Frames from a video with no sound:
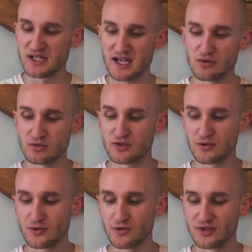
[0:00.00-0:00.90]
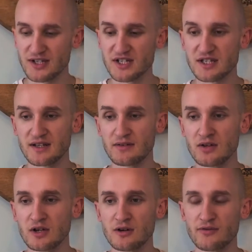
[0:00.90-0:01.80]
we cycled to
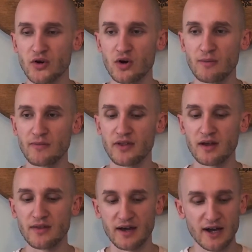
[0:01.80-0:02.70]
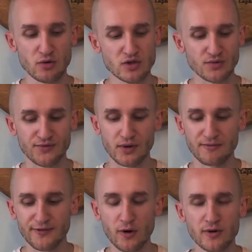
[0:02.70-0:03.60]
Deanston from the, the house, so
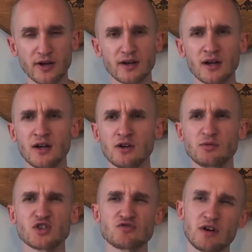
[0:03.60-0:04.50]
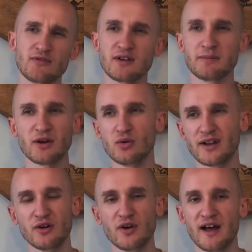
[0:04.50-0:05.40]
from Falkirk, which is roughly about
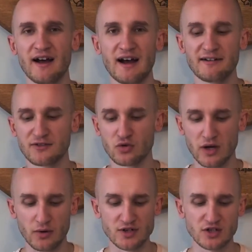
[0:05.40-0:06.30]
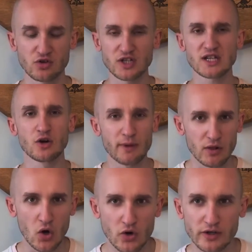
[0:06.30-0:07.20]
an hour and a half, two hours. It took us a little
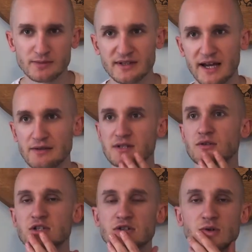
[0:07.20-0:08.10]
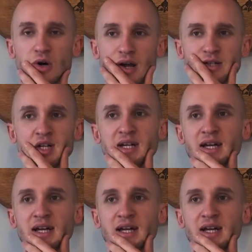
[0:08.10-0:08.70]
bit longer because my dad was a little slower.